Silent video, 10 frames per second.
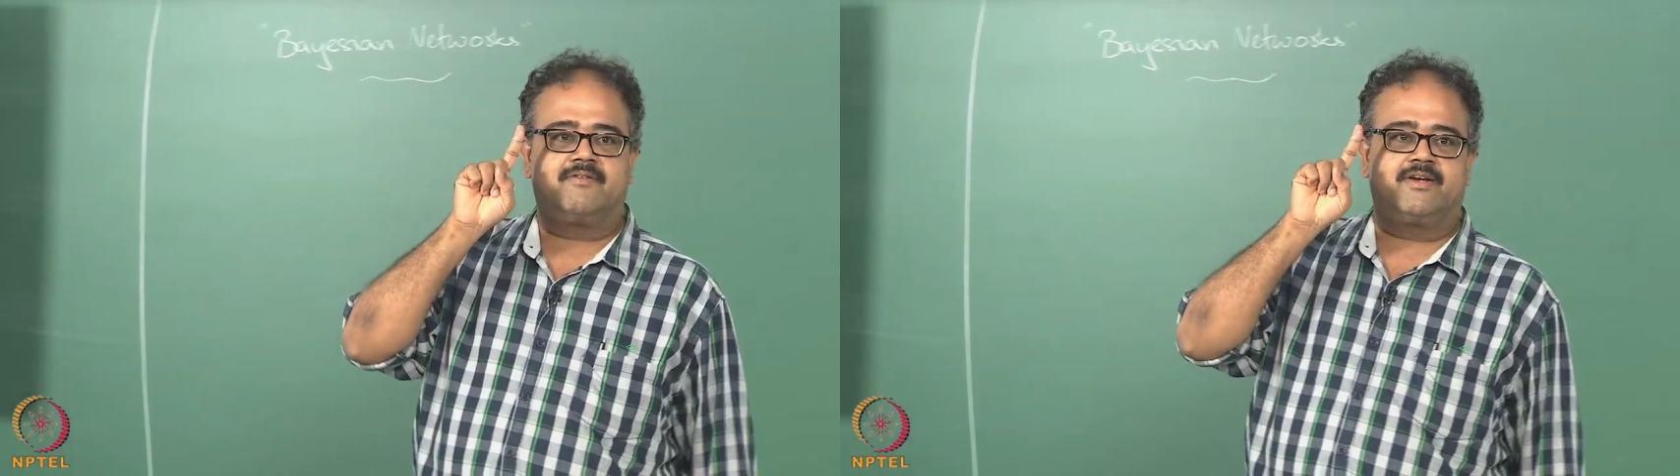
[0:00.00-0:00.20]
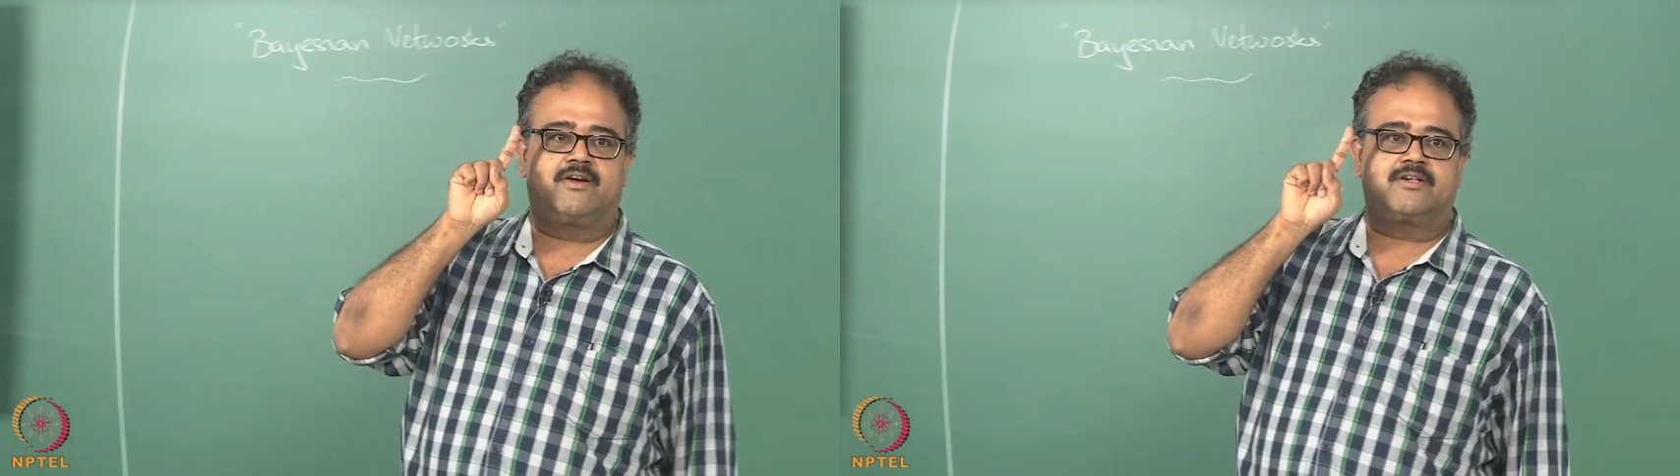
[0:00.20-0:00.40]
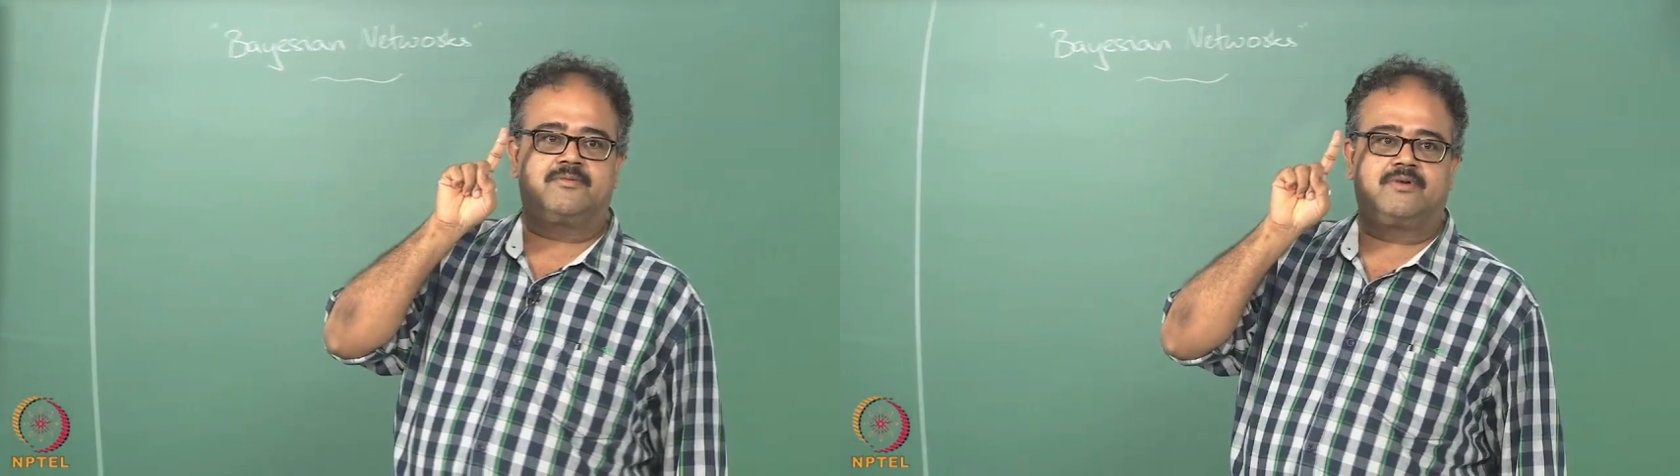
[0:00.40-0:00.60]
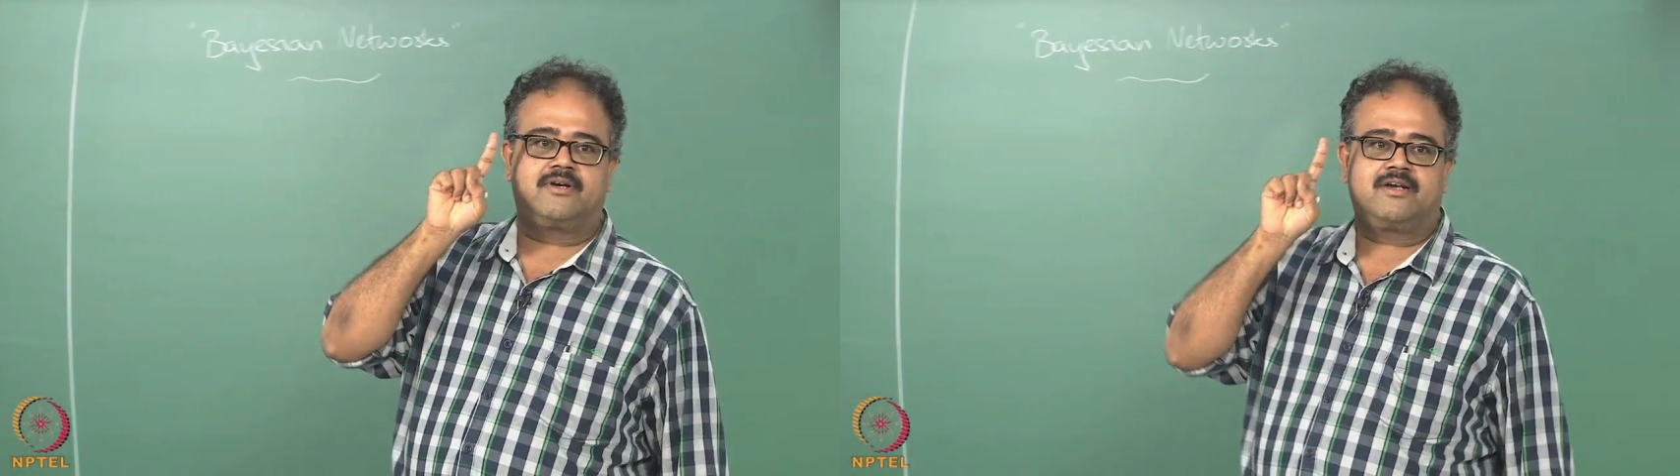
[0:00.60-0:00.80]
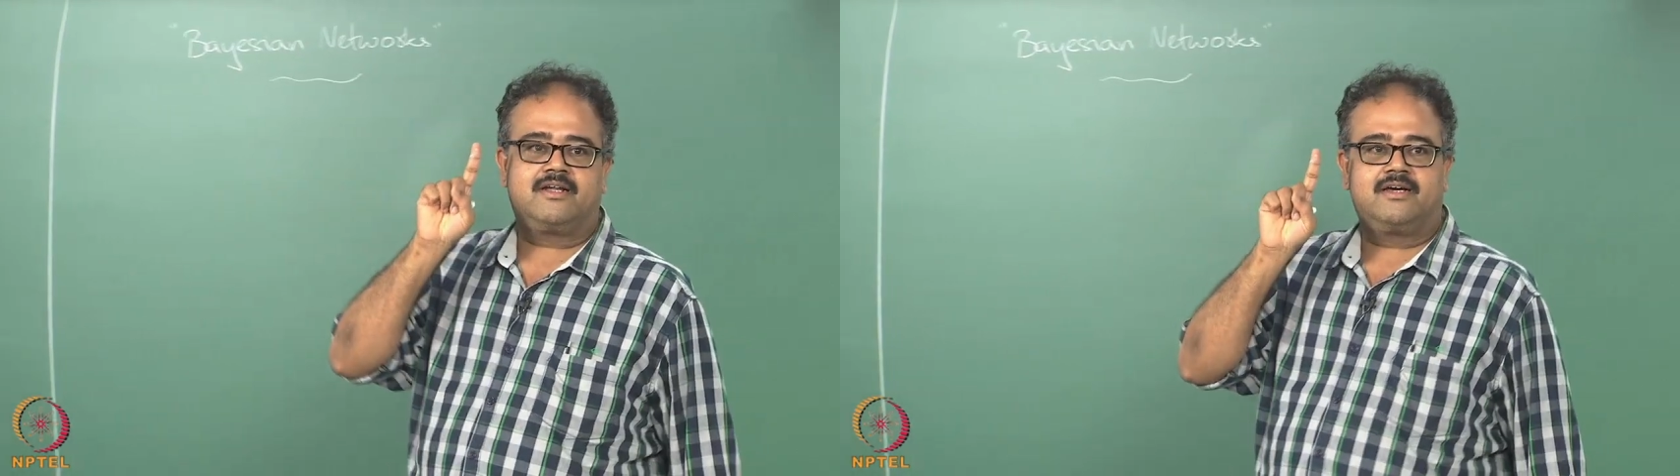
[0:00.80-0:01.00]
we talked
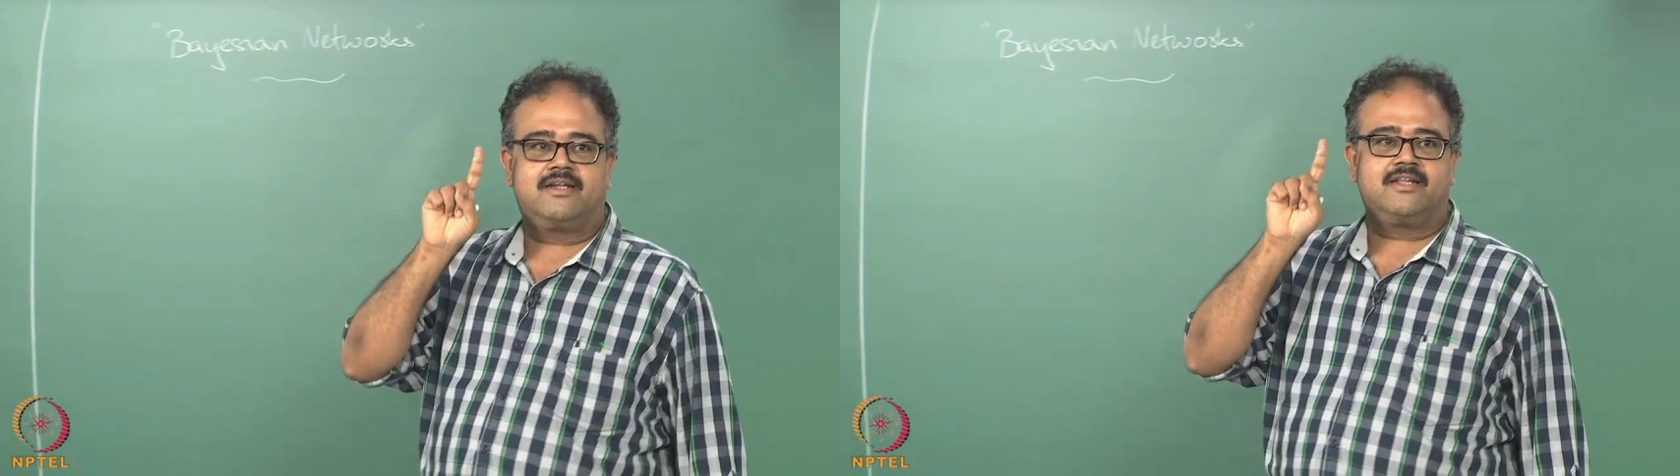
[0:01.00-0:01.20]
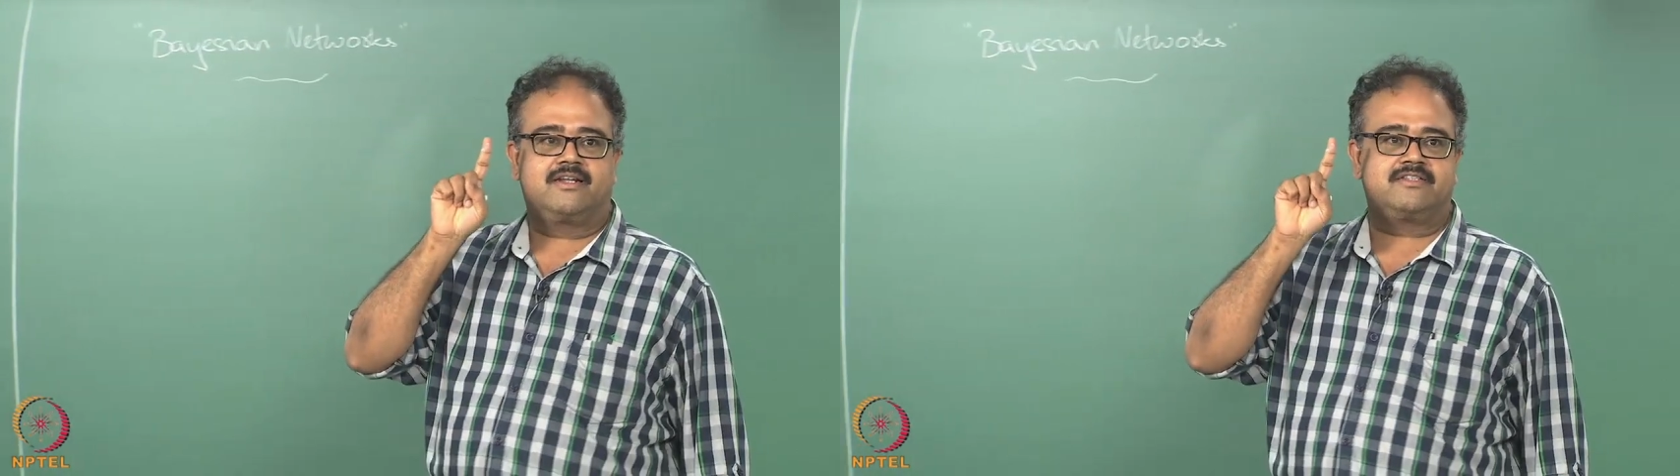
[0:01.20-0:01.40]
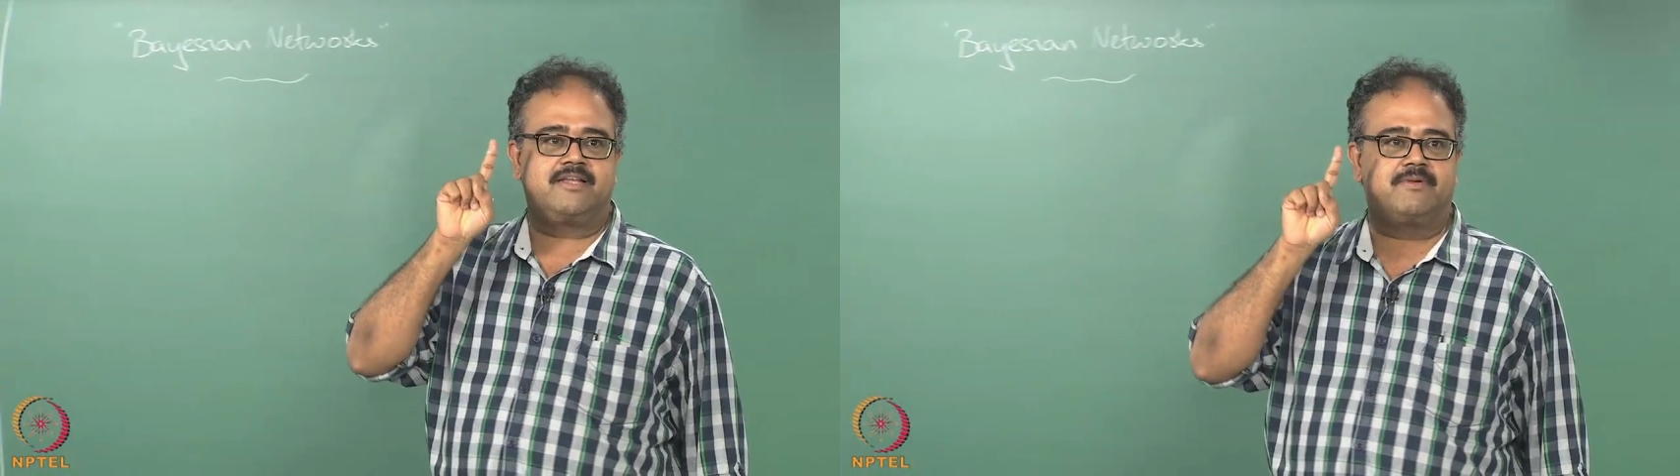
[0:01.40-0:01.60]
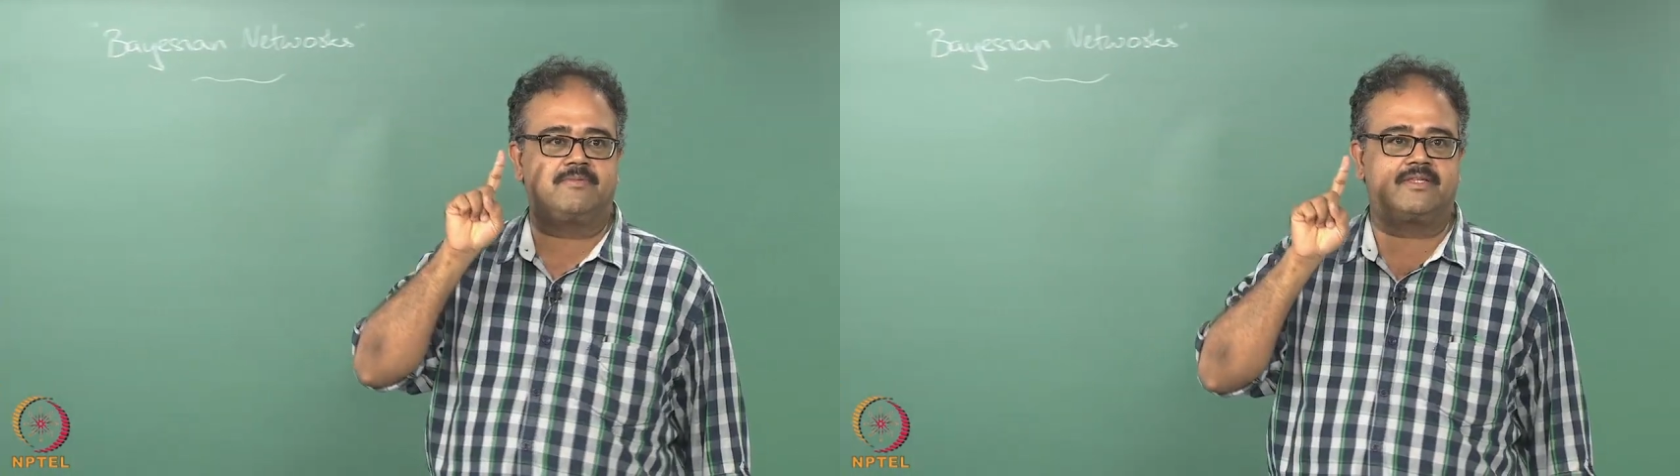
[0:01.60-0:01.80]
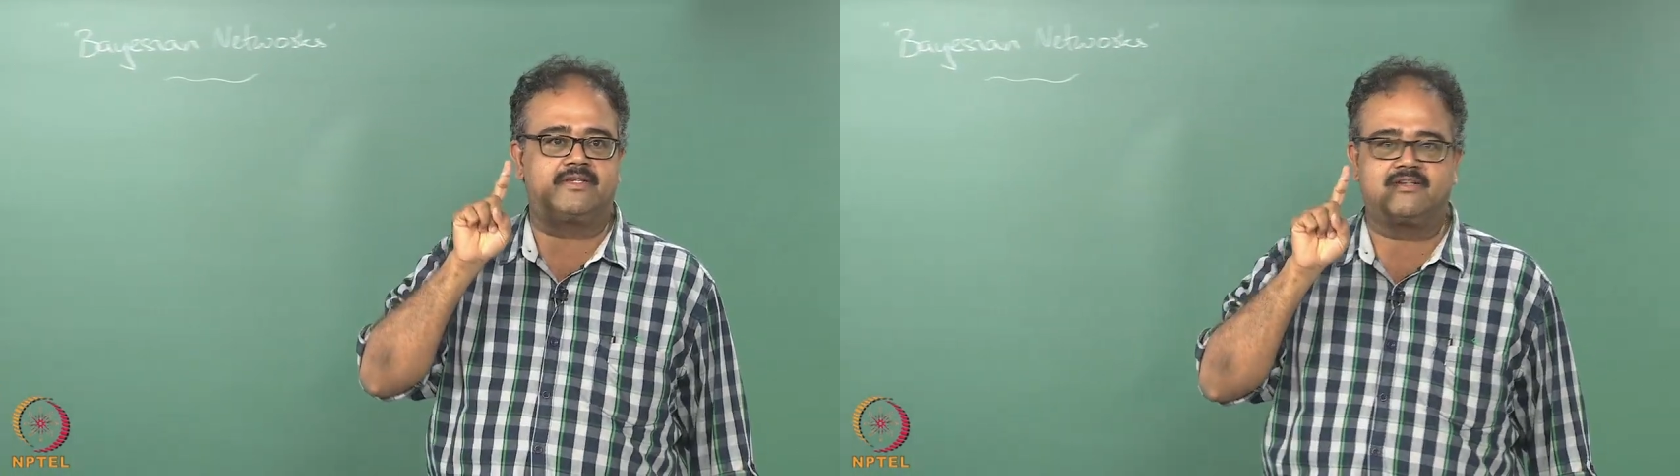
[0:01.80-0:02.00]
about nearest neighbor
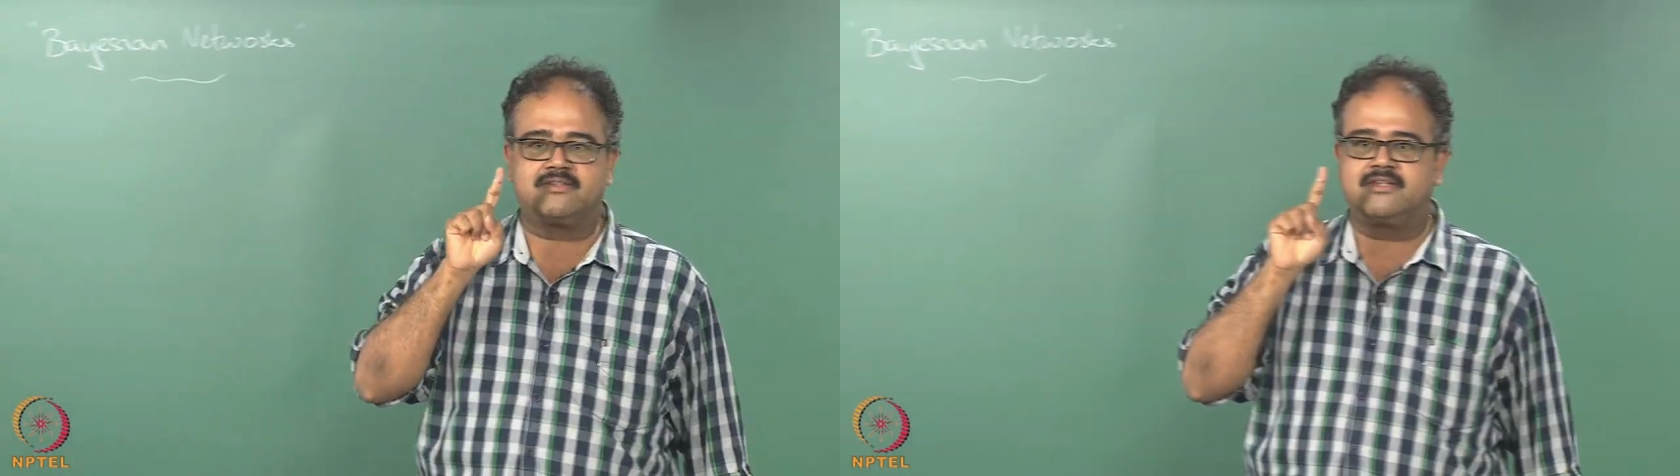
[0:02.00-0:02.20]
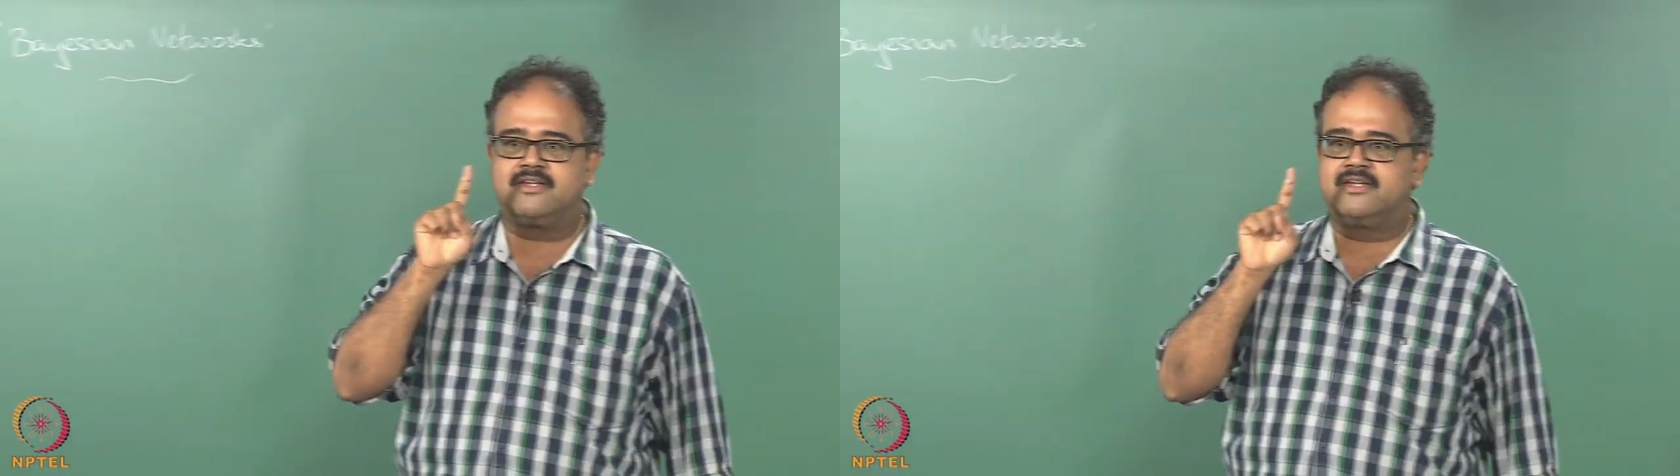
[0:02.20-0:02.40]
methods,